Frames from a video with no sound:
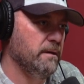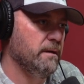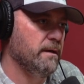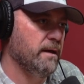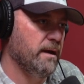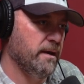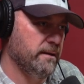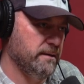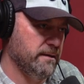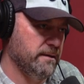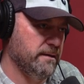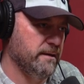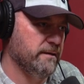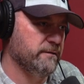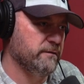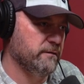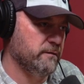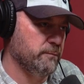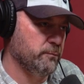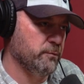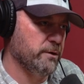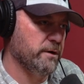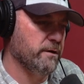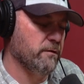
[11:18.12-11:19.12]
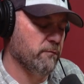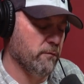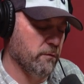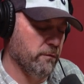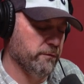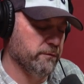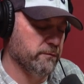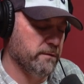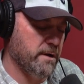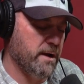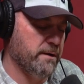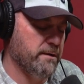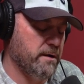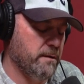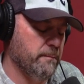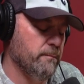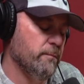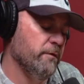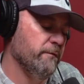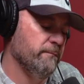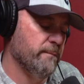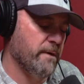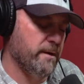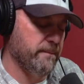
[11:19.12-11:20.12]
Okay. And then as the spring rolls around, I'll
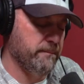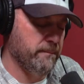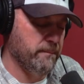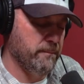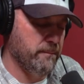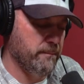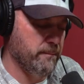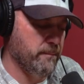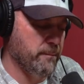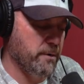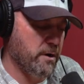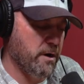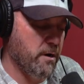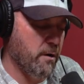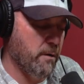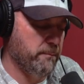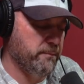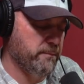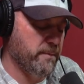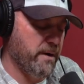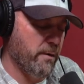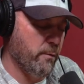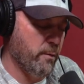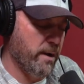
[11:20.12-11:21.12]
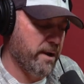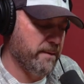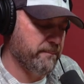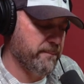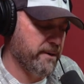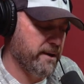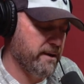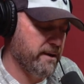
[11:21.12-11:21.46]
move my go up to my wake